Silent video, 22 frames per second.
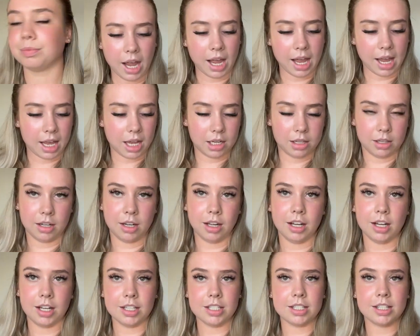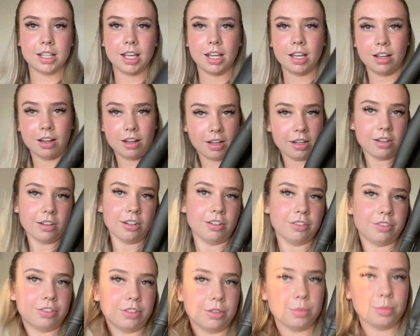And the last thing I
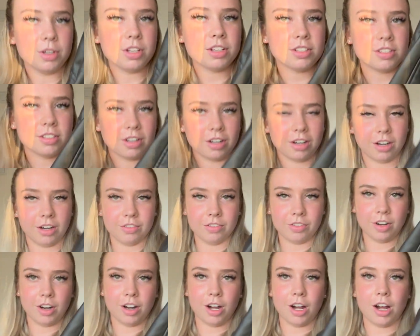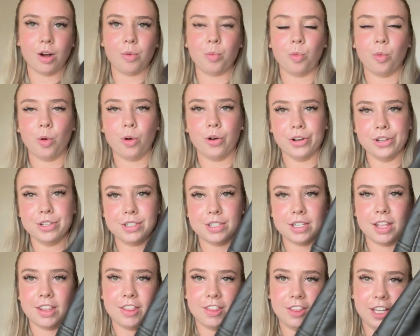got from Zara was
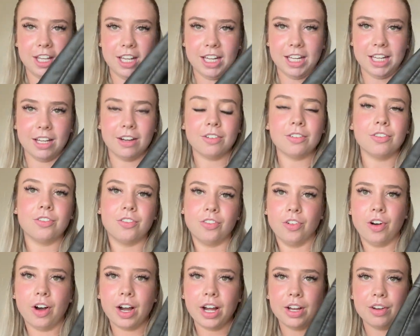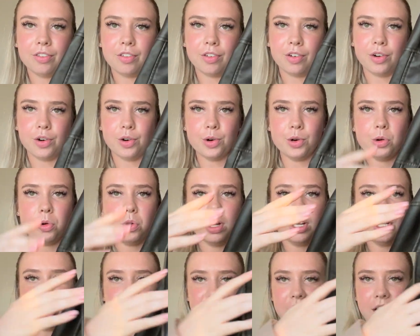the
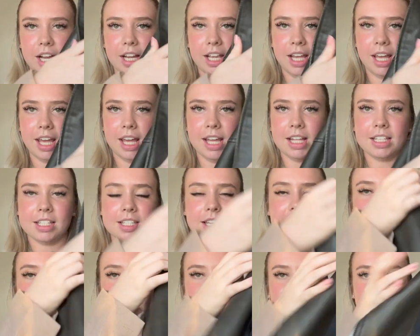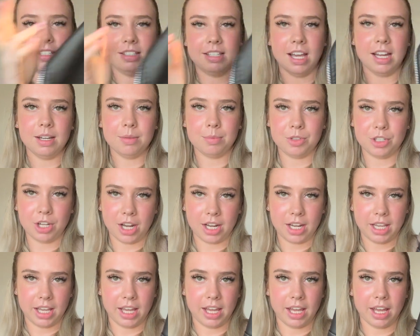viral jacket, denim
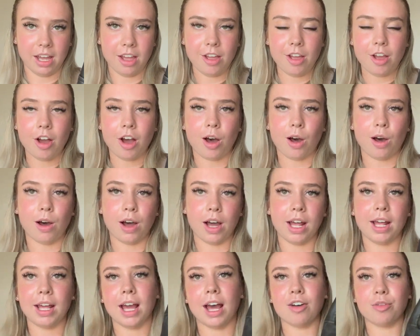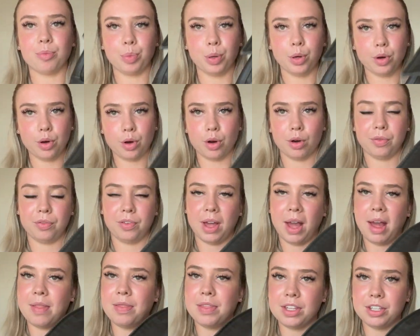jacket. I have put off
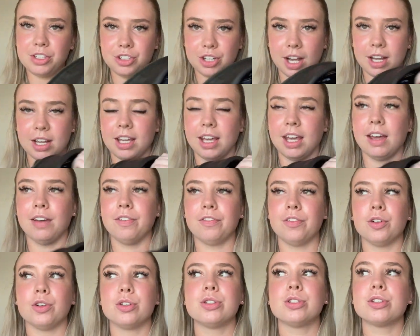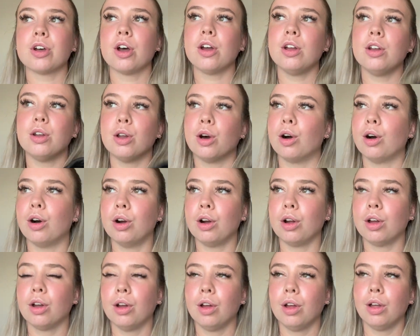getting this jacket for so
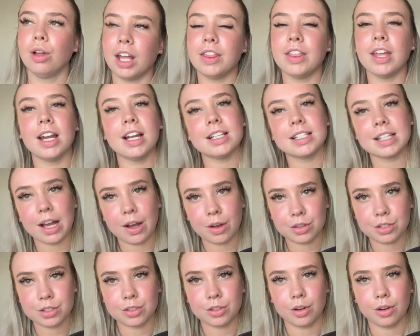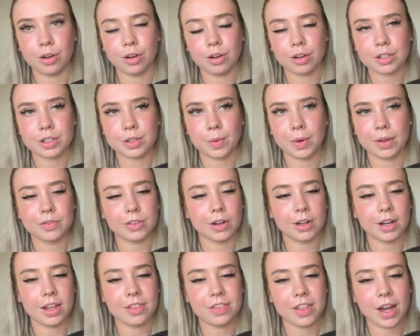long and then it's out of stock. So I felt
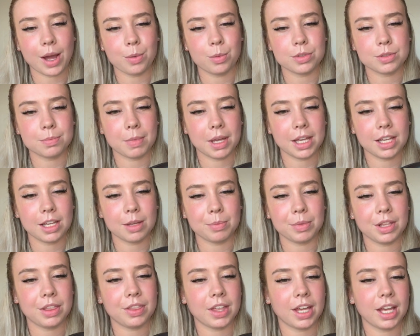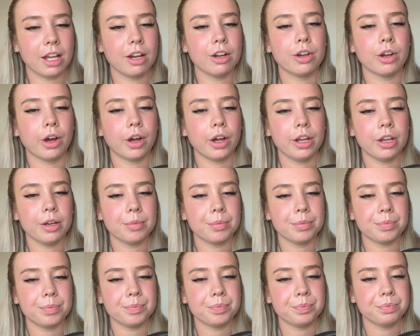like that was making me think, no,
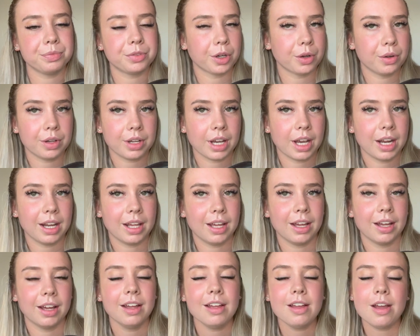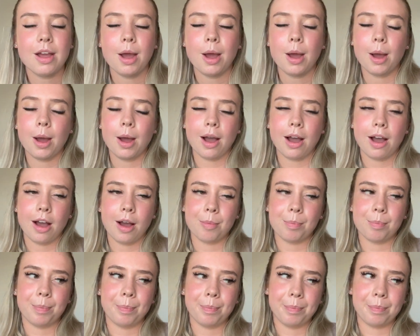don't get it.
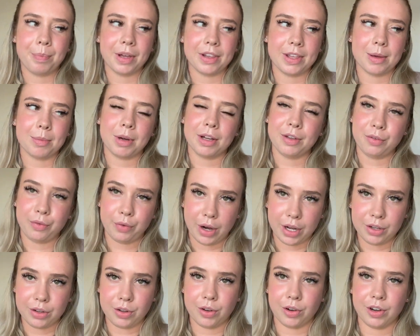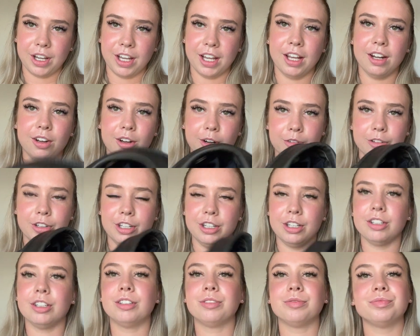But then my friend got it,
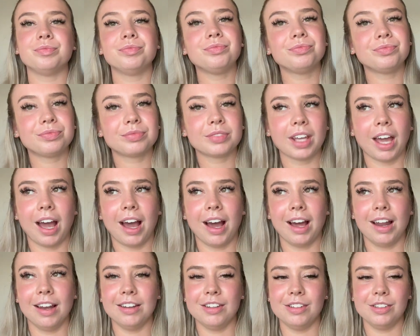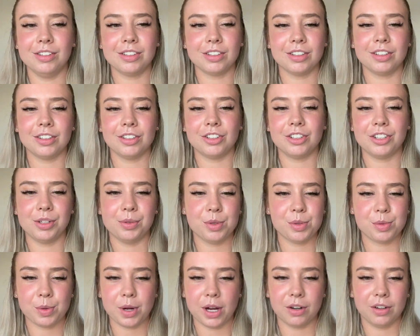Lauren, and she
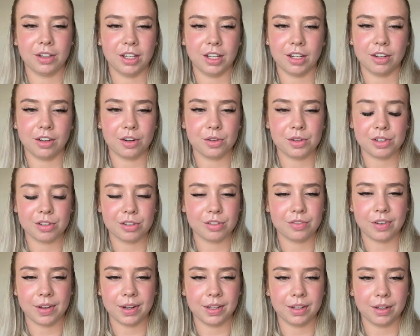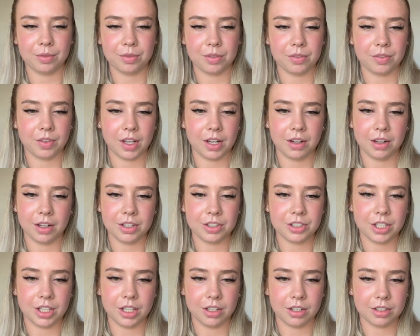was wearing it and I just fell in love with it. Like
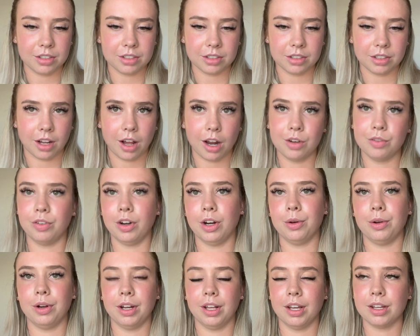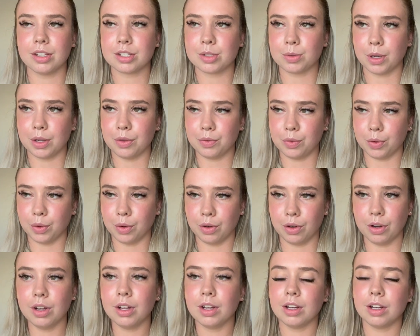she looked unreal in it. So I
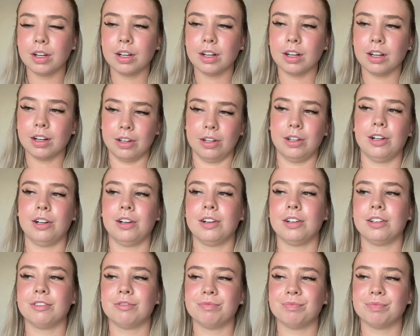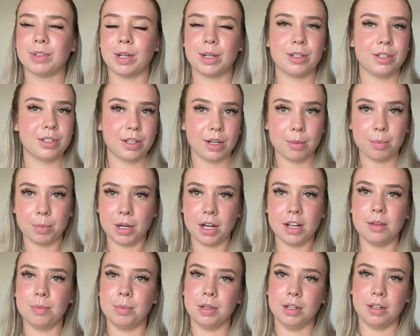thought, oh, I'm just going to
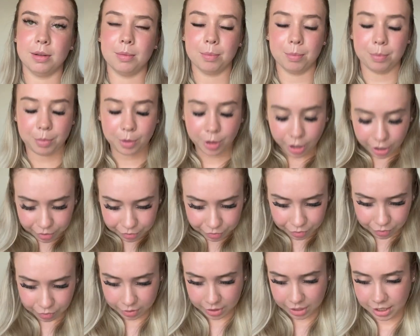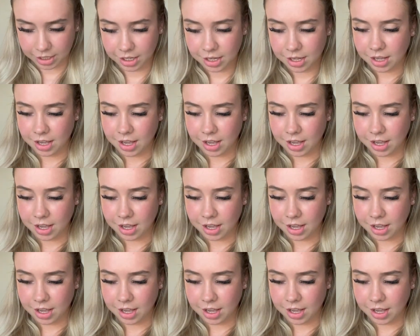bite the bullet and go for it.